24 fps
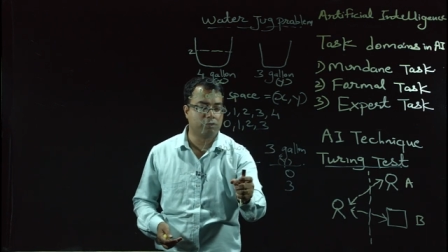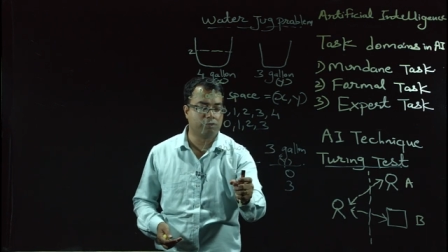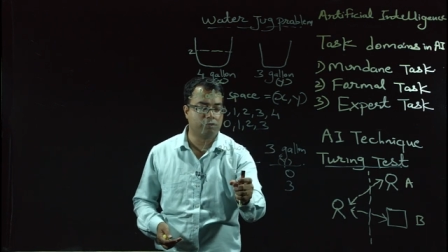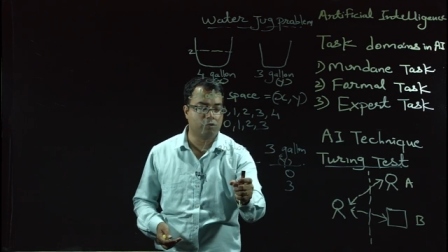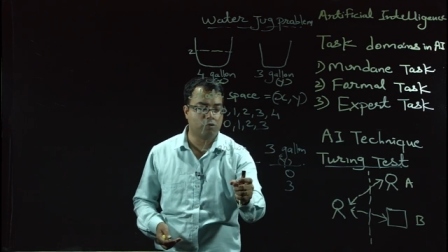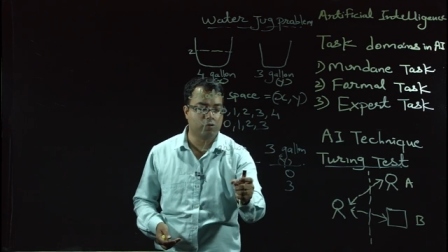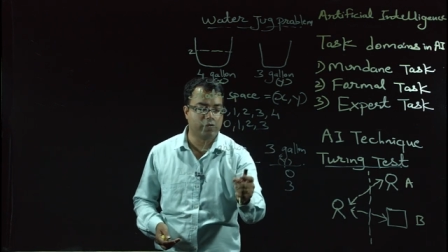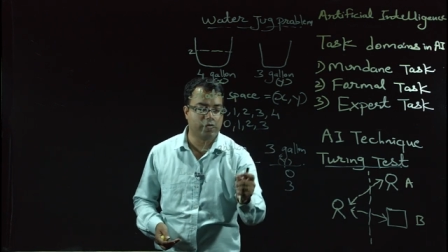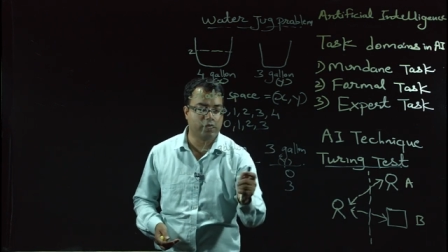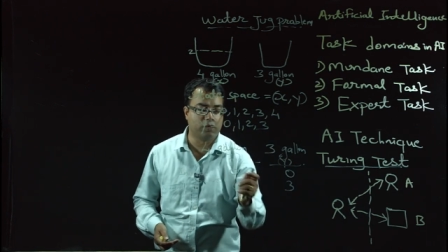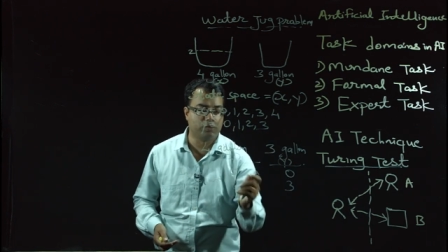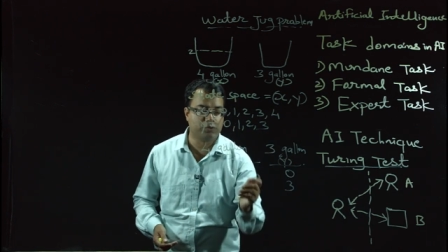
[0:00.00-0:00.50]
to
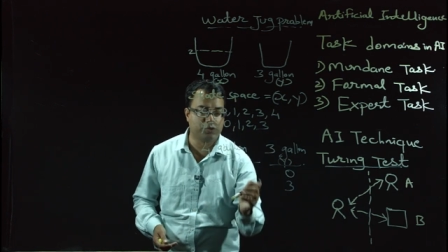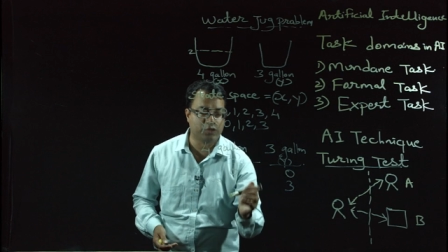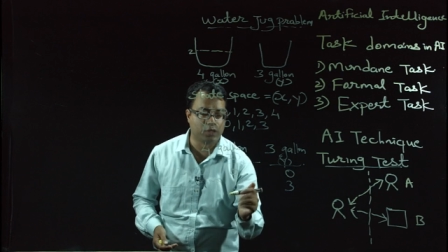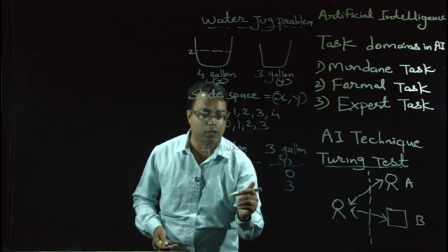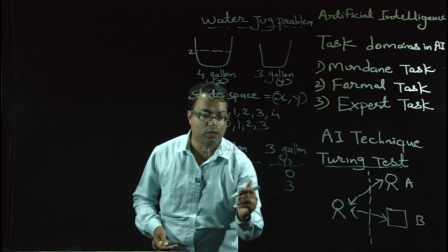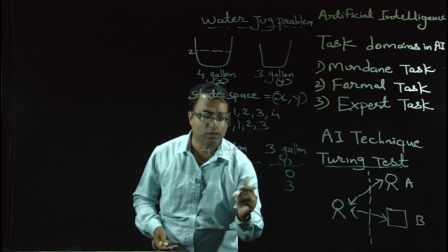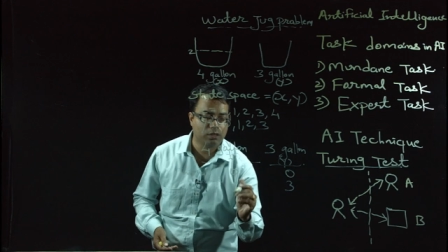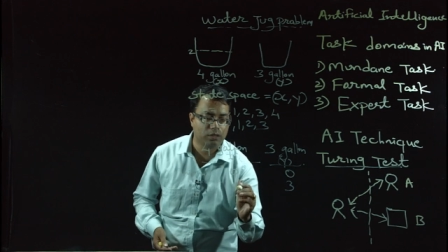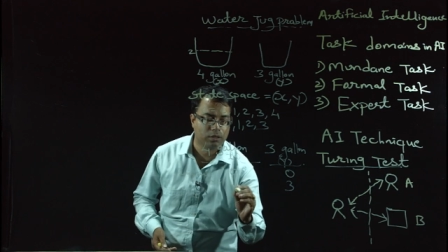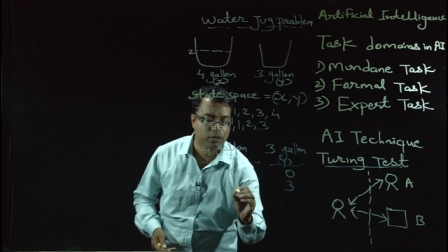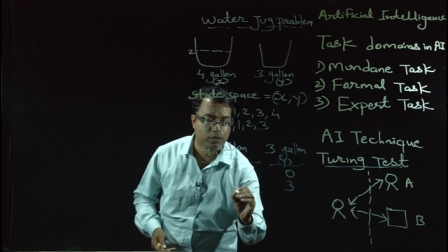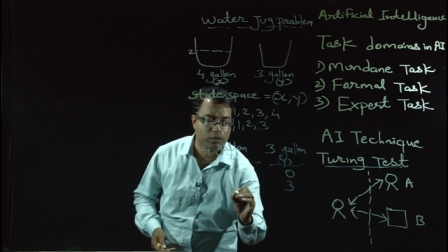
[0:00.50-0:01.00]
4 gallon
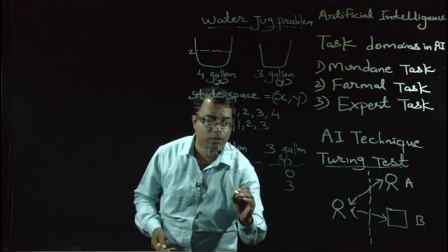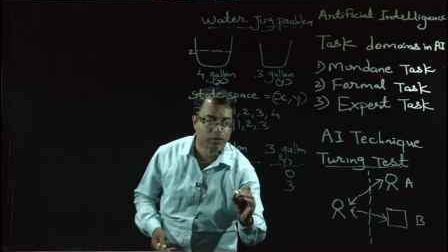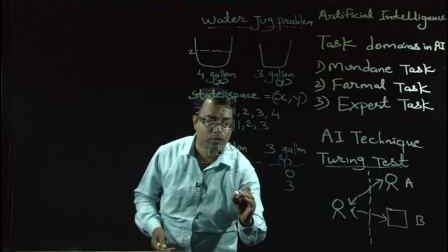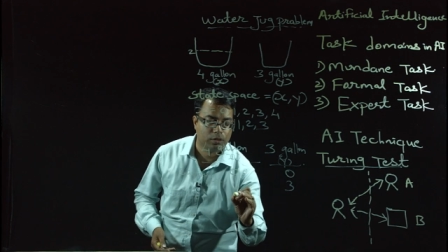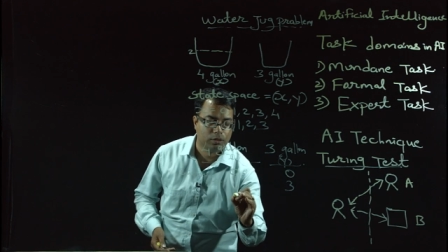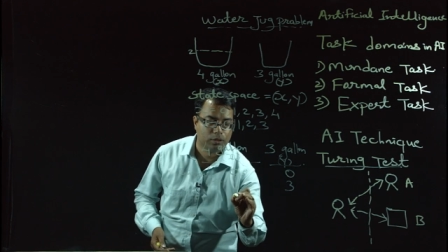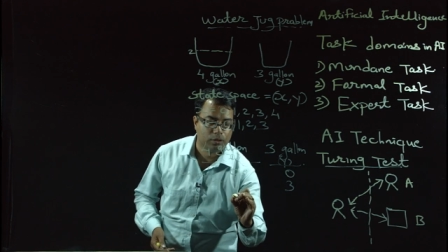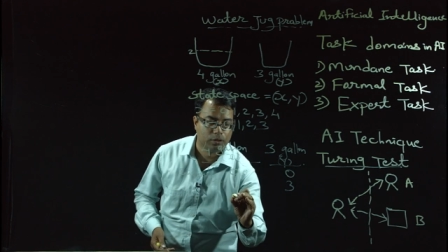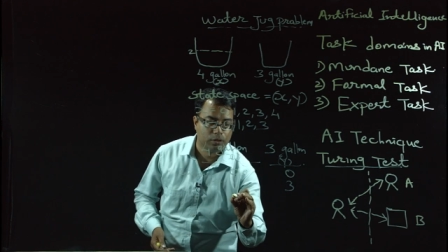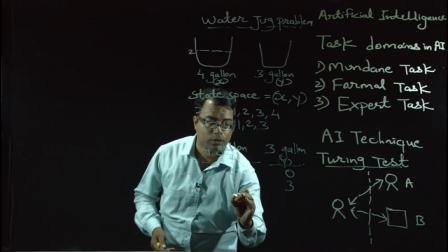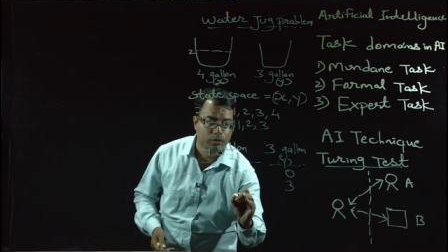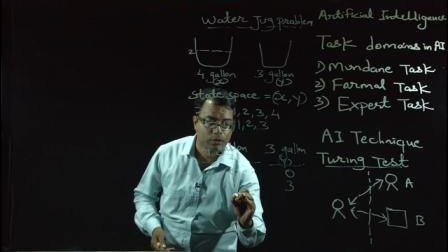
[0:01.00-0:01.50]
jug
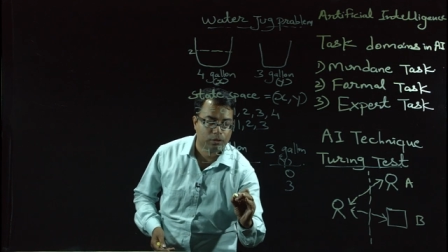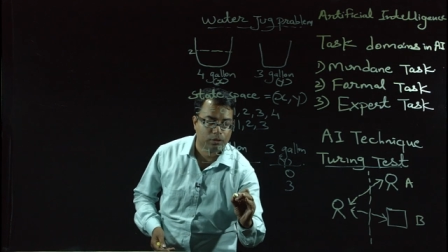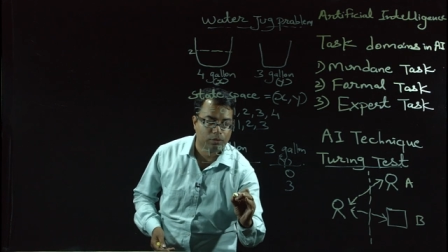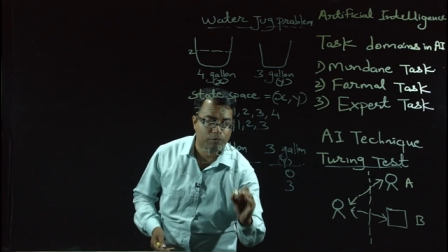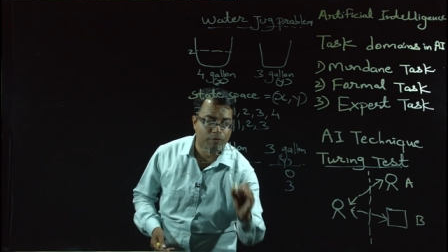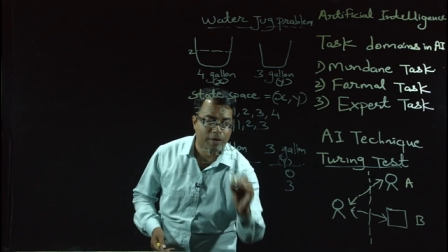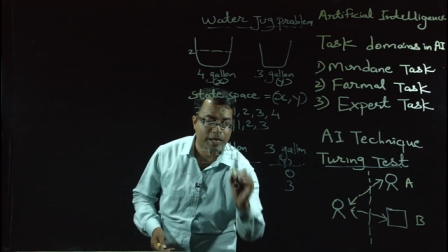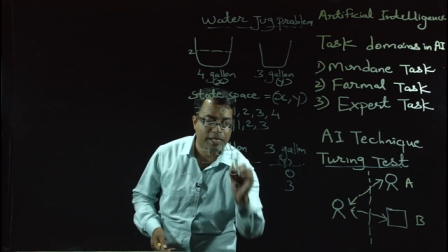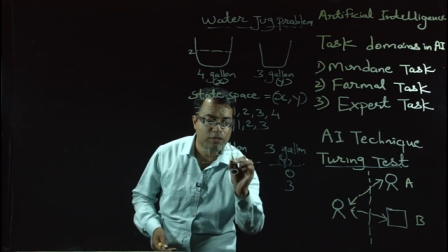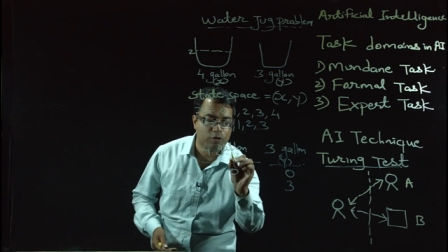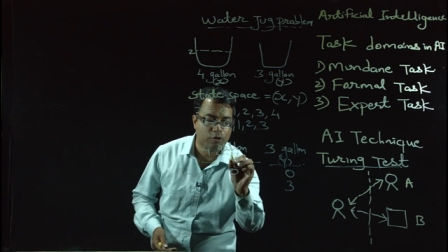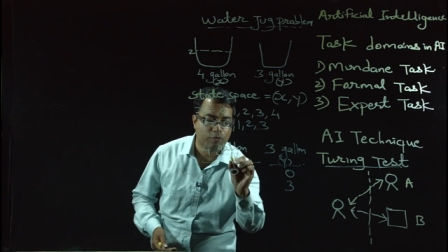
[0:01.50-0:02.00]
the
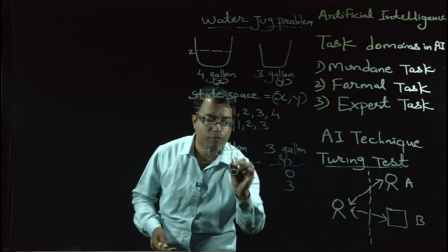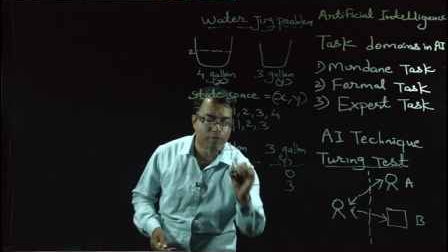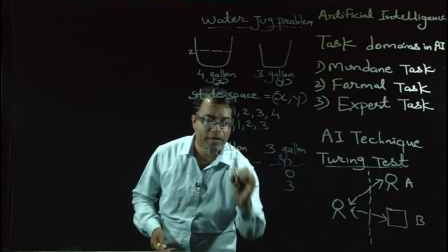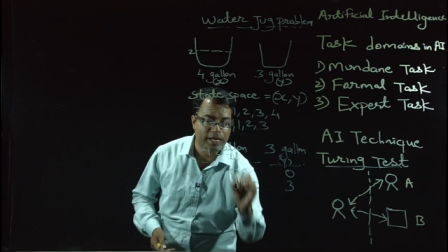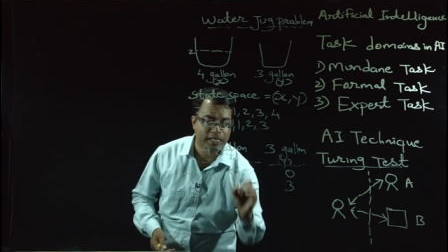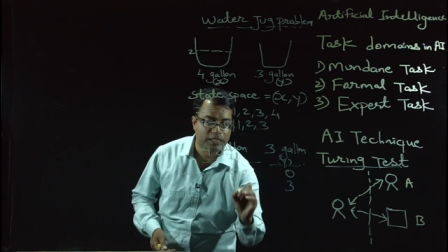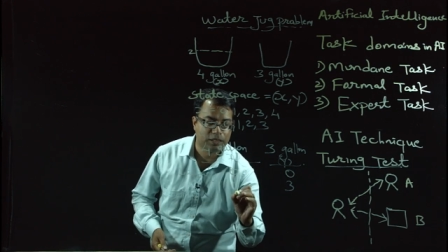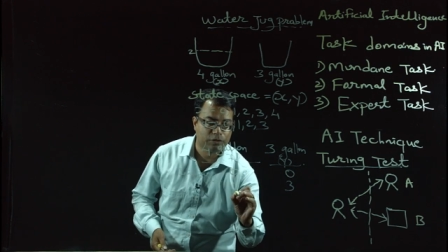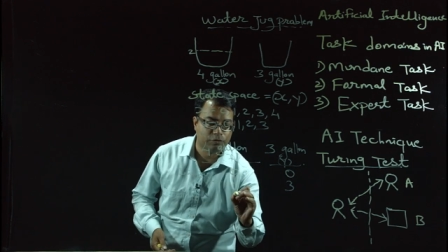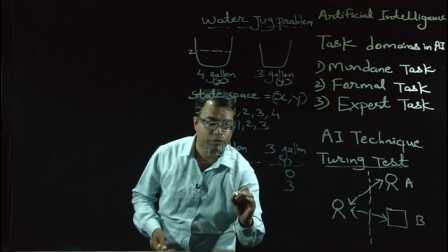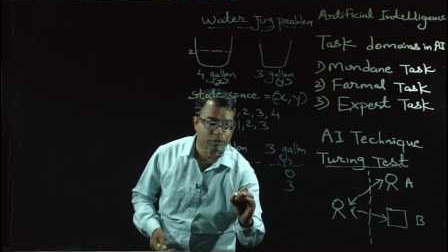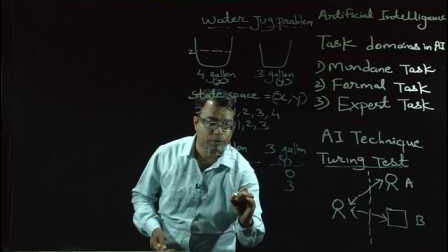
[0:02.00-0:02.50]
value of
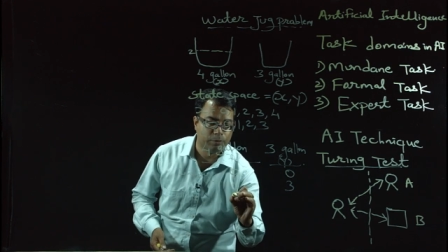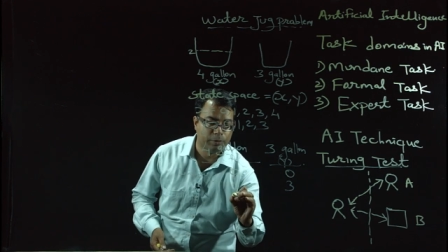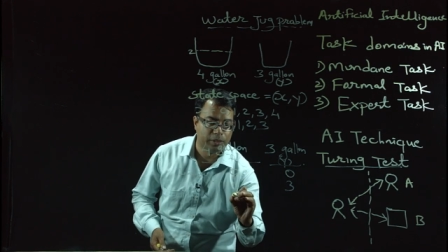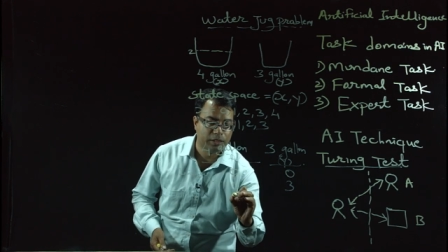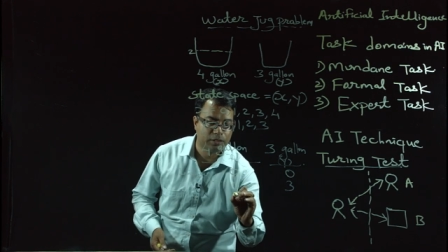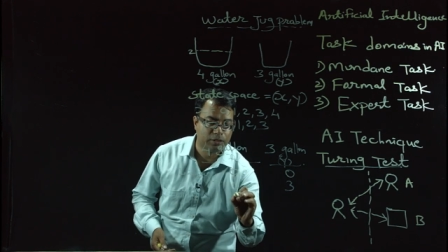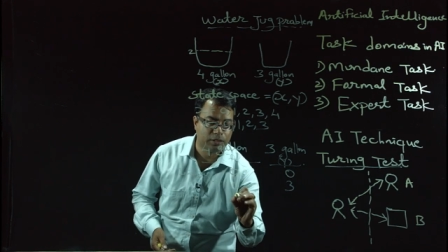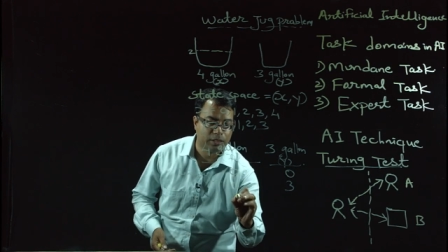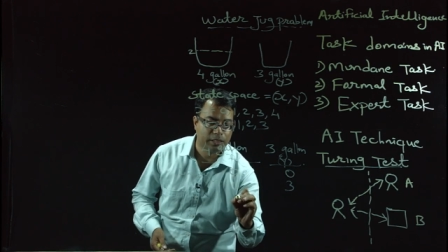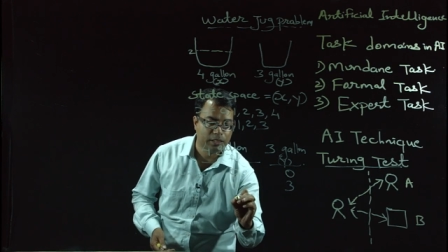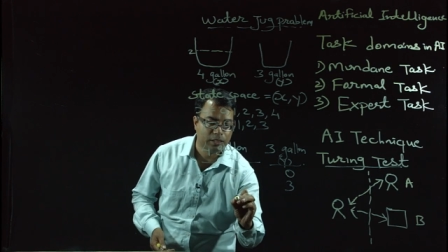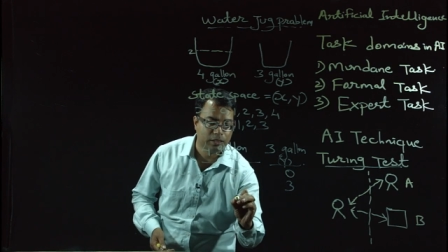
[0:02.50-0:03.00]
x will be
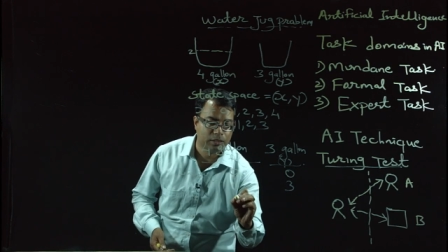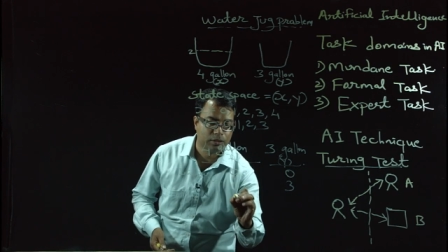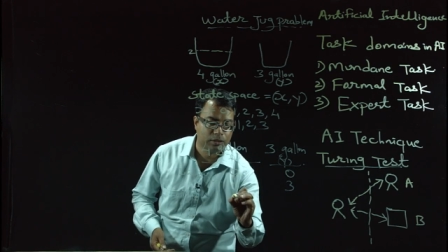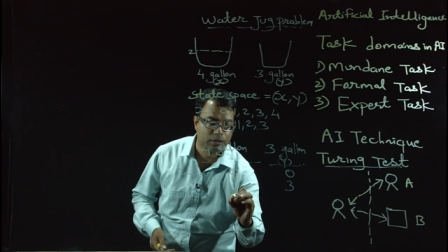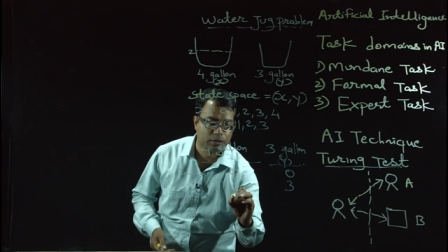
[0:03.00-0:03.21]
3